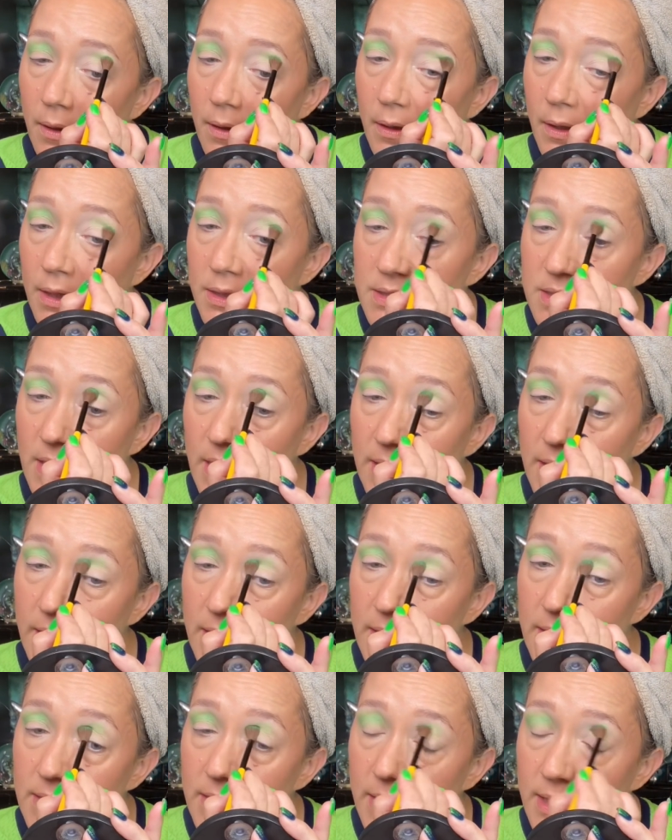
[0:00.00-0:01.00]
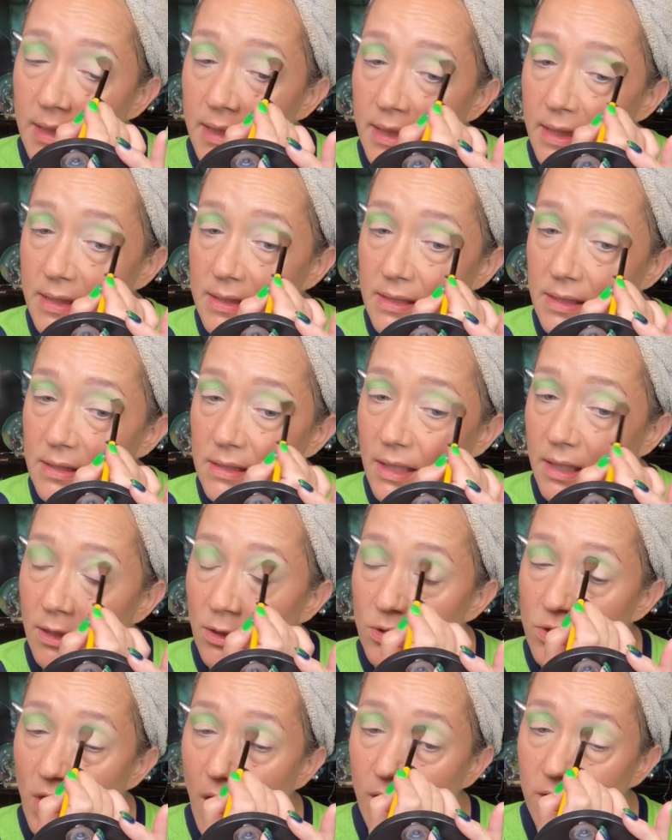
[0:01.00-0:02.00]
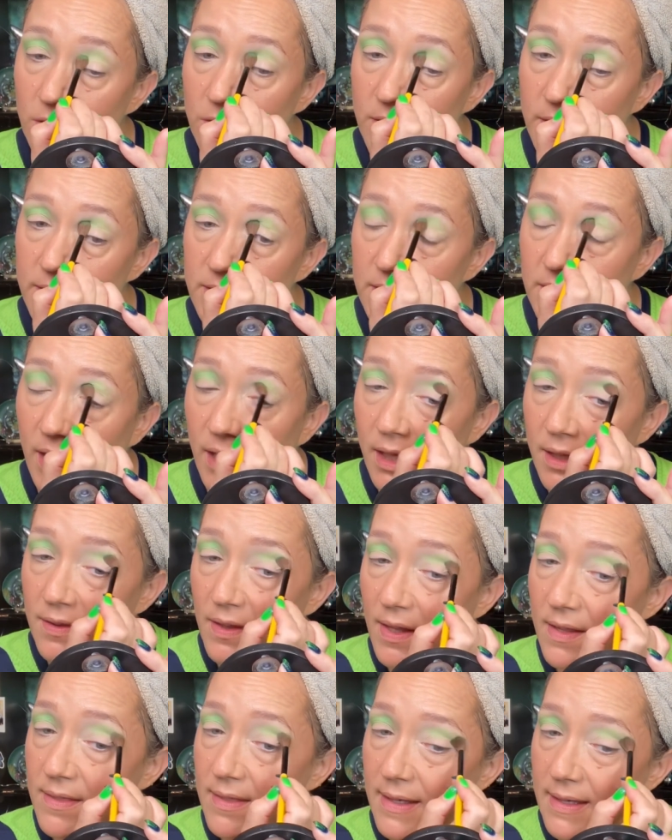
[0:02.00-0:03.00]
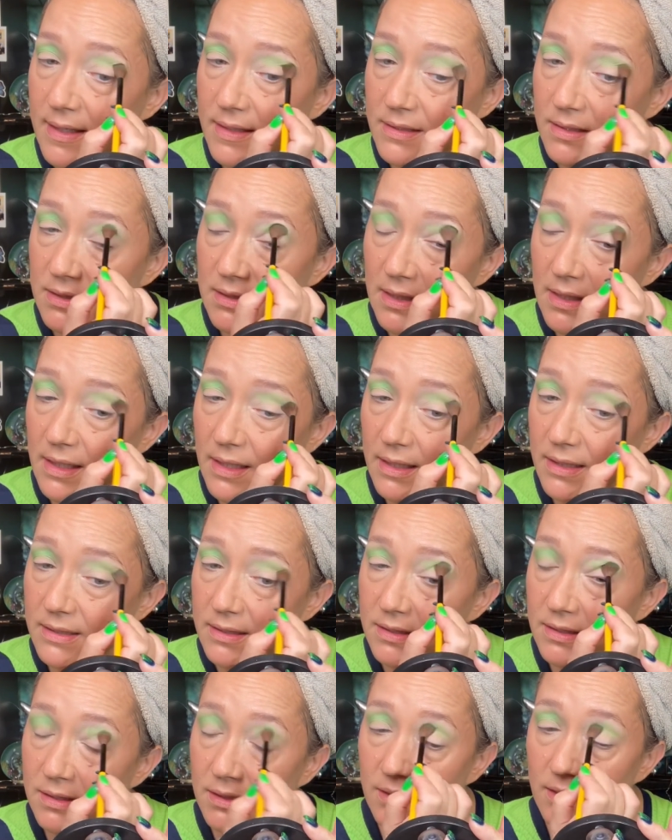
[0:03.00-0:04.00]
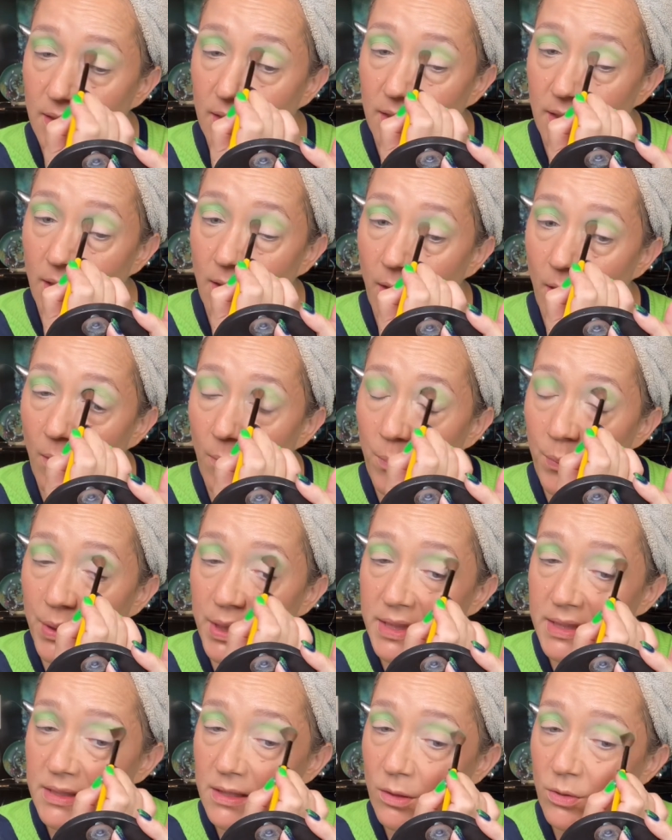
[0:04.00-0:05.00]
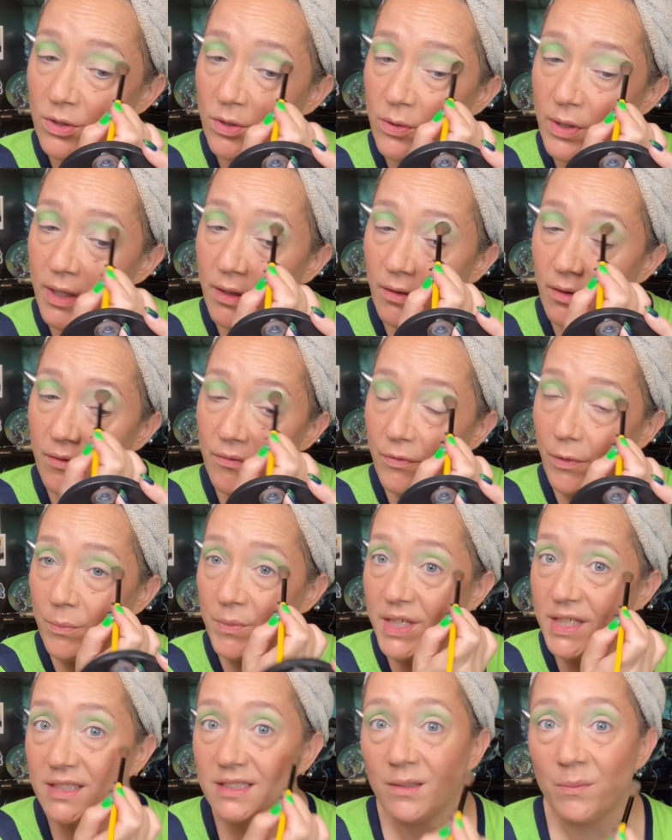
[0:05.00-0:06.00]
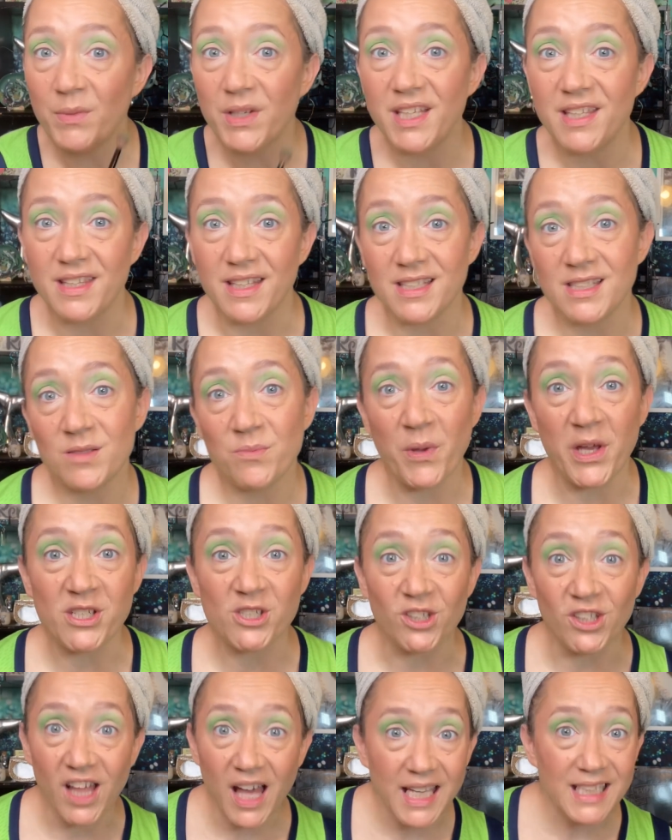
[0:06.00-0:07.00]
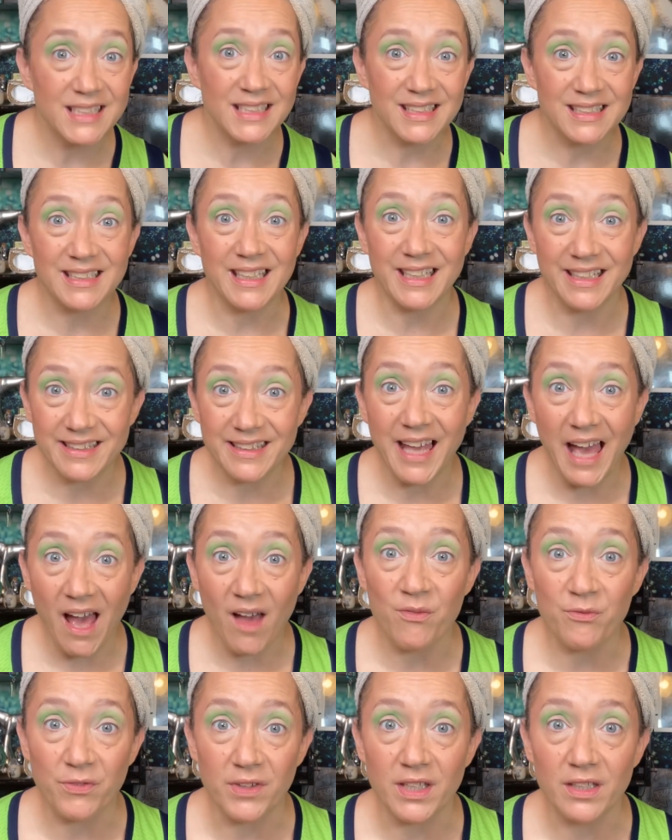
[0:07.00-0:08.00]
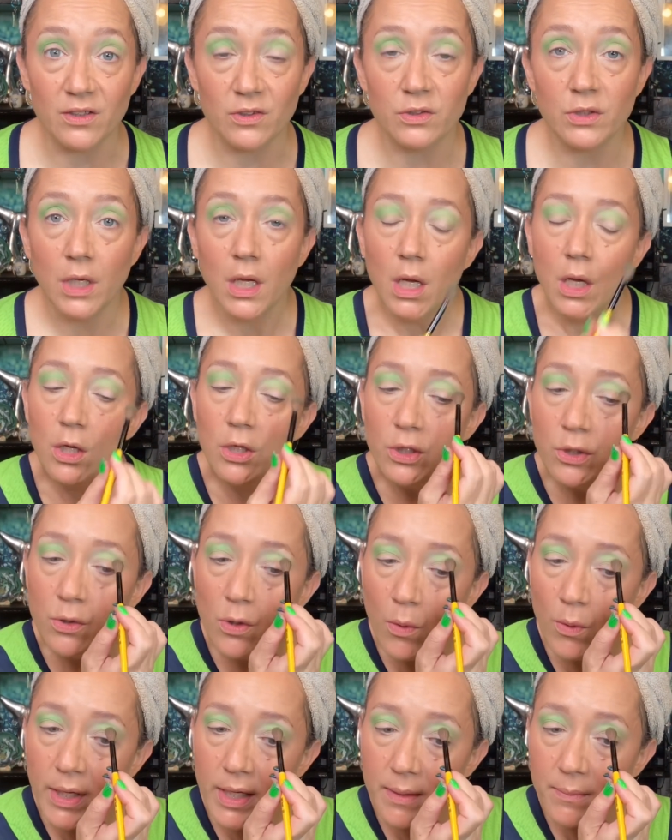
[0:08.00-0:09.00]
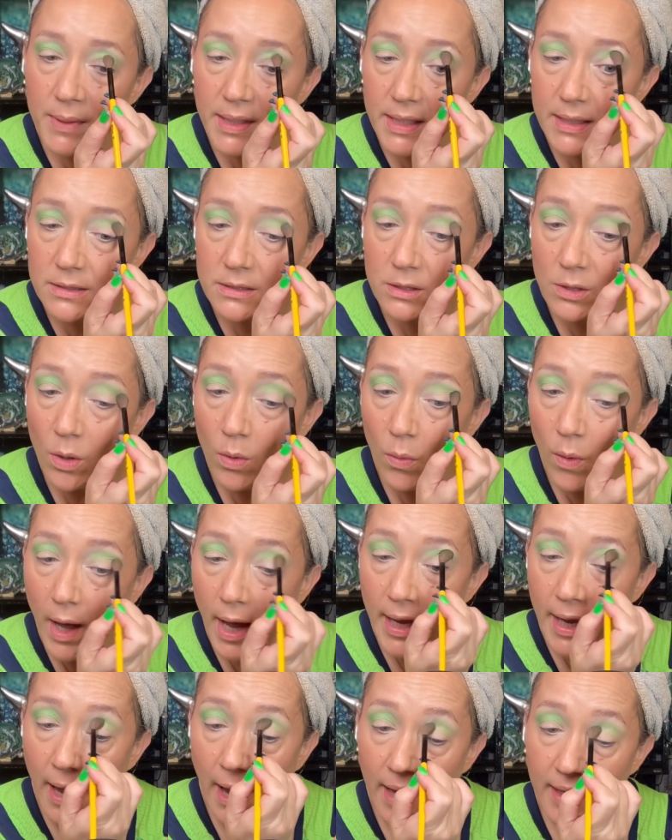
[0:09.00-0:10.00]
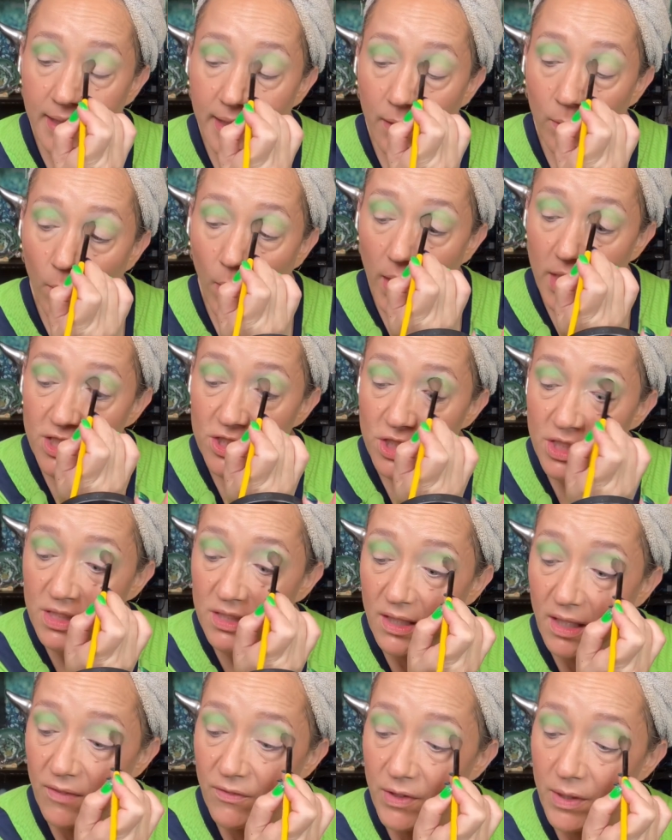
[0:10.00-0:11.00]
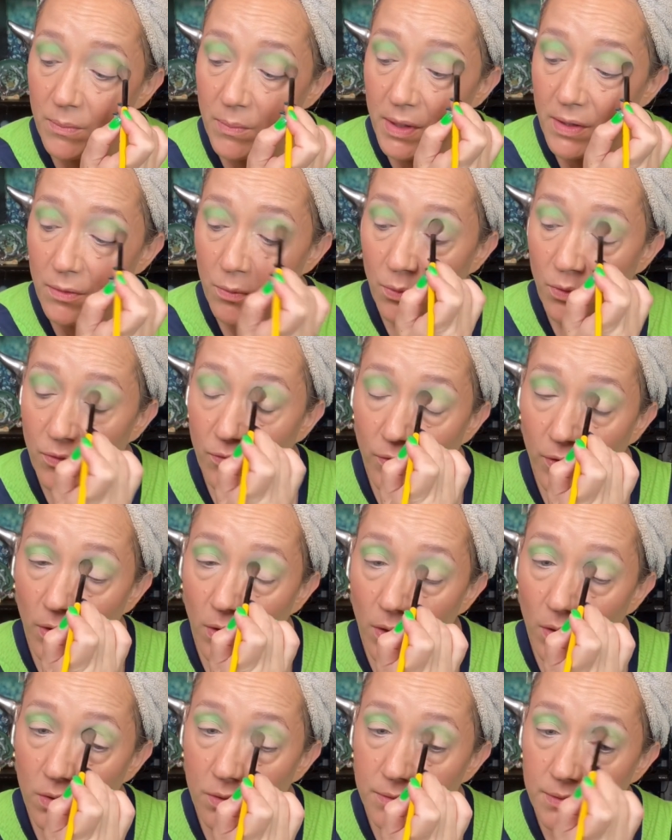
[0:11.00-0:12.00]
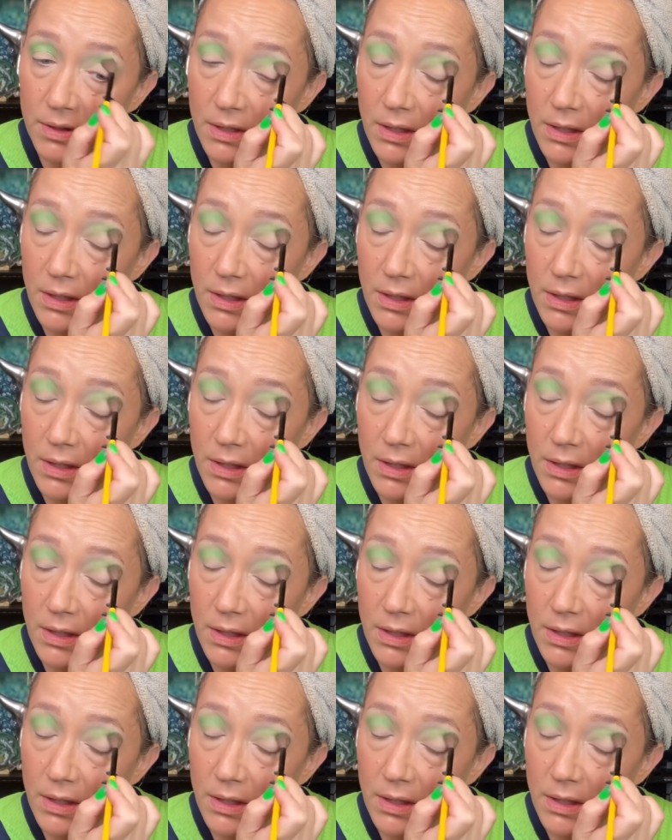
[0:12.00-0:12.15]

Because it, it, it is. It's like your doctor can say they think it's this, but until you hear it from like somebody that specializes in that field, you know what I mean? So I, I get why she's giving me the referral.